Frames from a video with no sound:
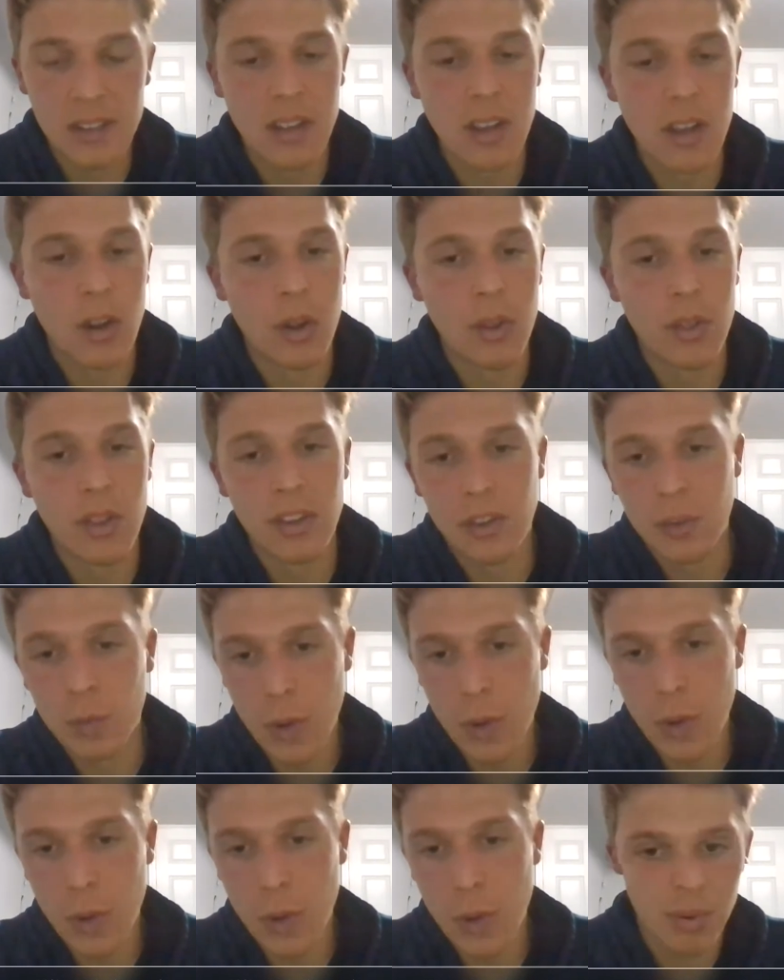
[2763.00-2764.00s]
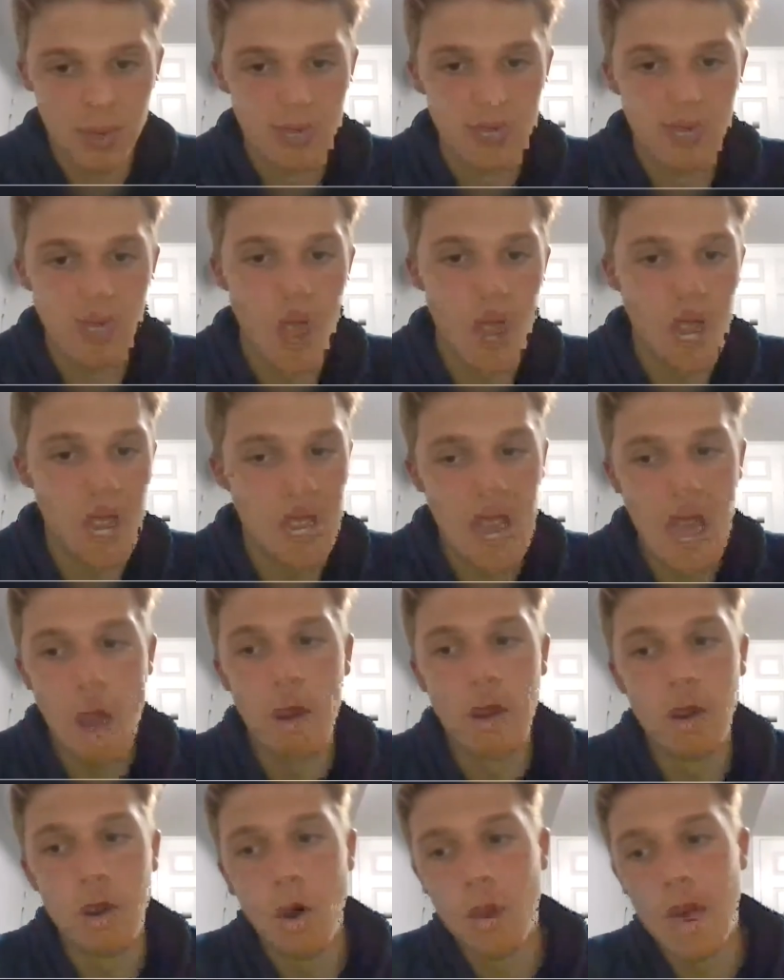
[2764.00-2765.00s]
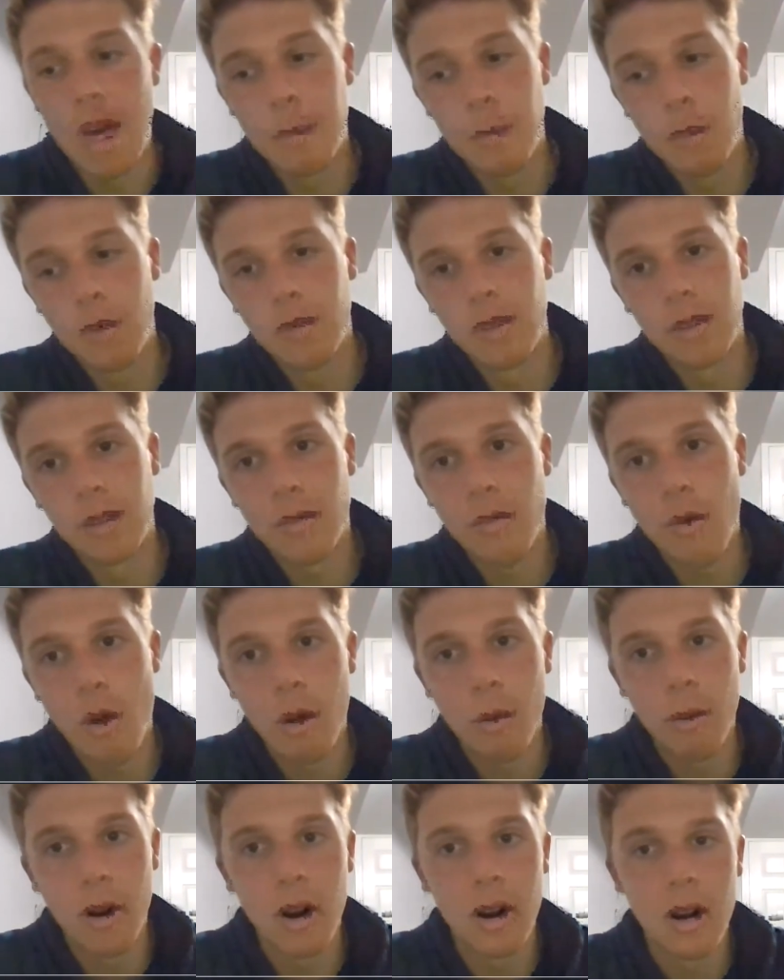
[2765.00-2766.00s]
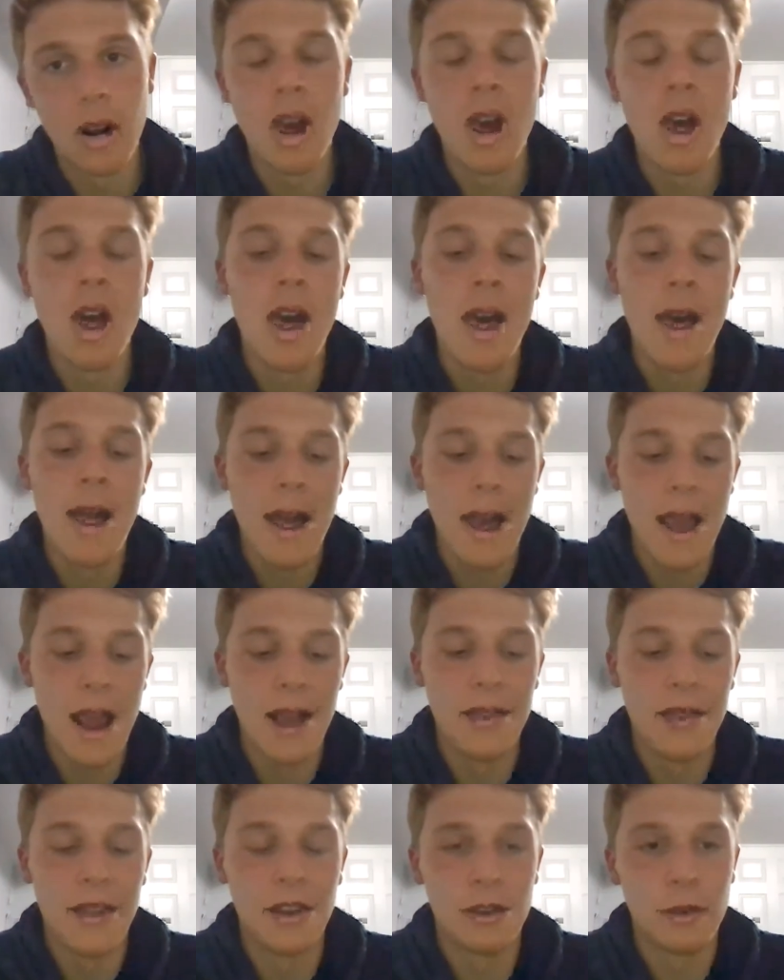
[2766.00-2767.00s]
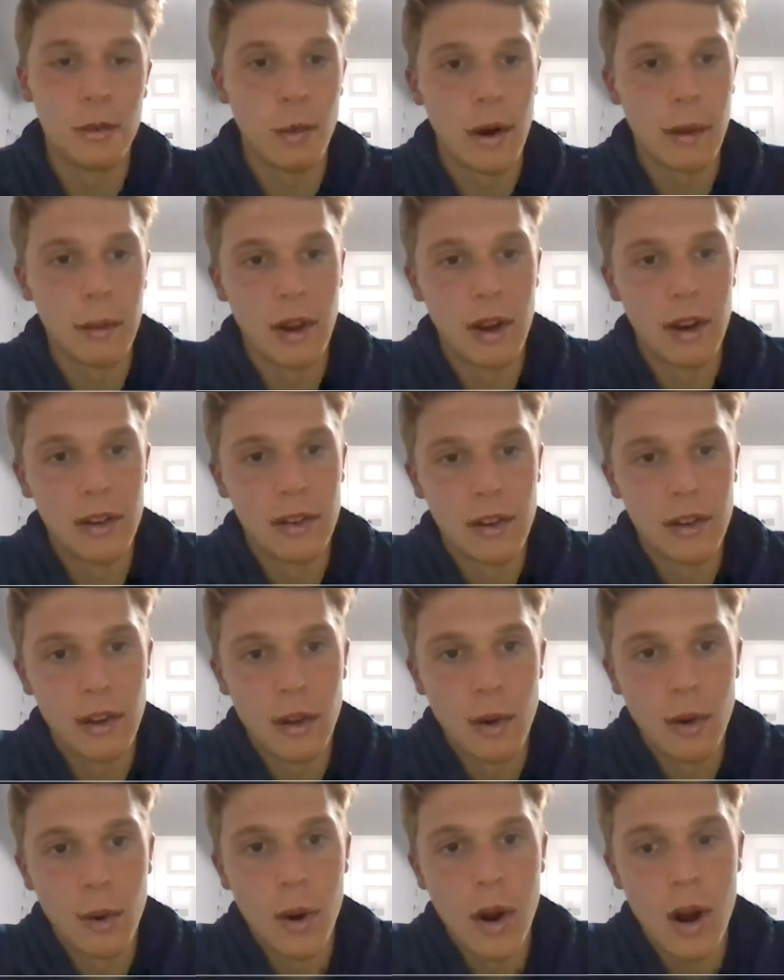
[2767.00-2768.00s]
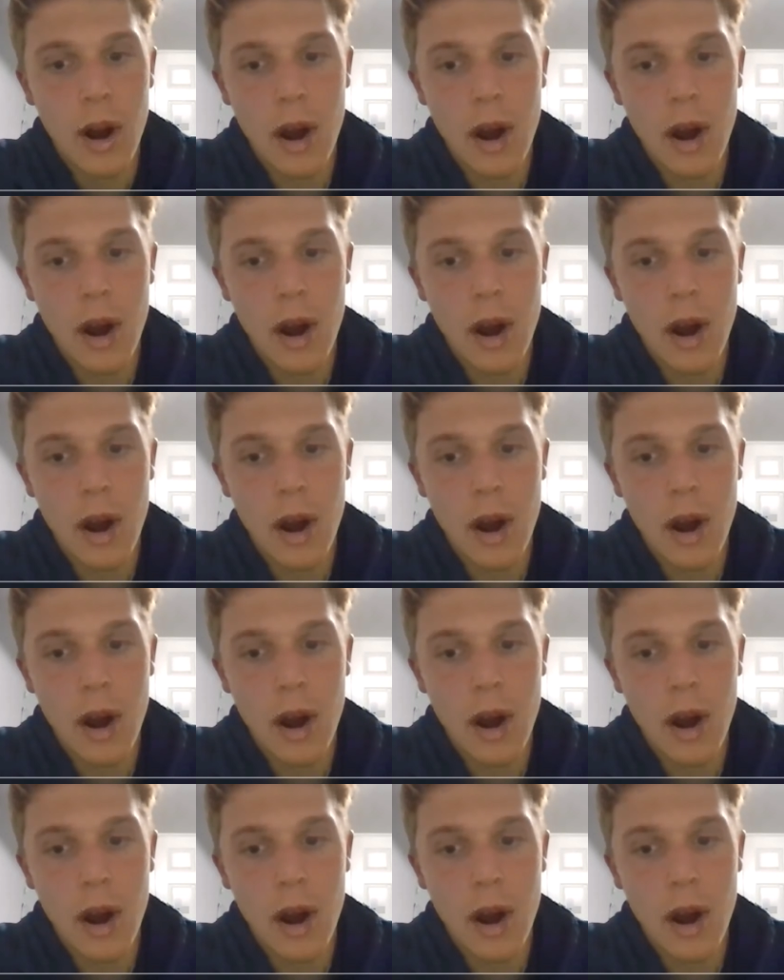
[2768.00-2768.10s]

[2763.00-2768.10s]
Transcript: it, or this is what I could have done, and now I know that moving forward, and this is what I'm going to do.